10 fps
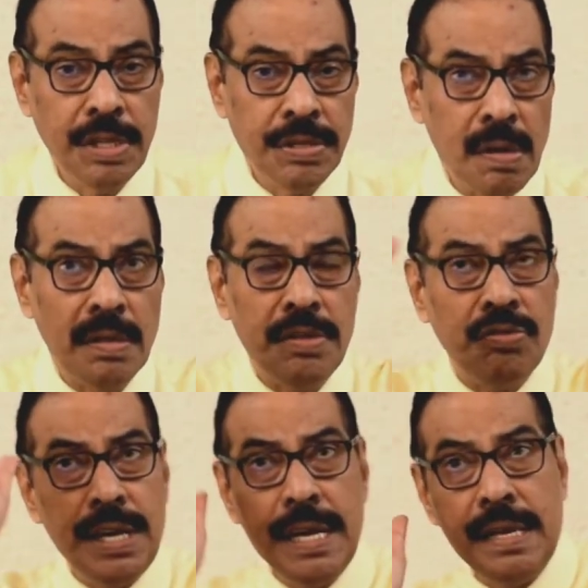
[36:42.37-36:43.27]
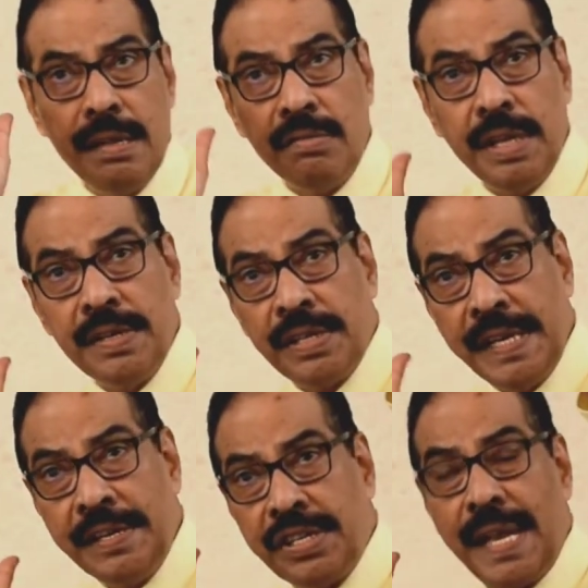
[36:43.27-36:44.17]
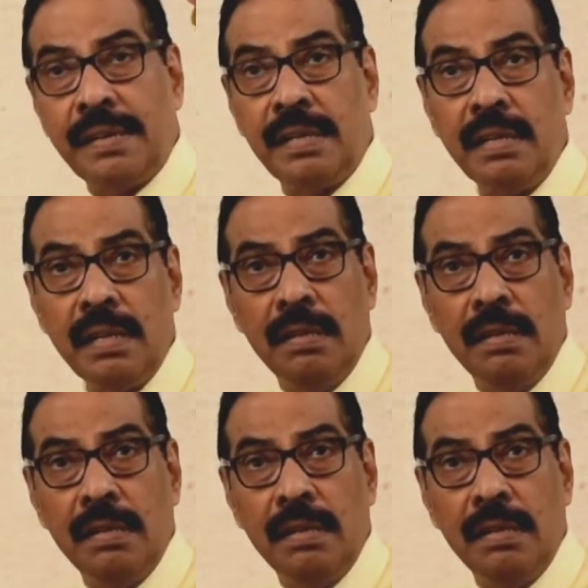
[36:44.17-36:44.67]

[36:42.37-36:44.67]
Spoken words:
These are all the three things he said.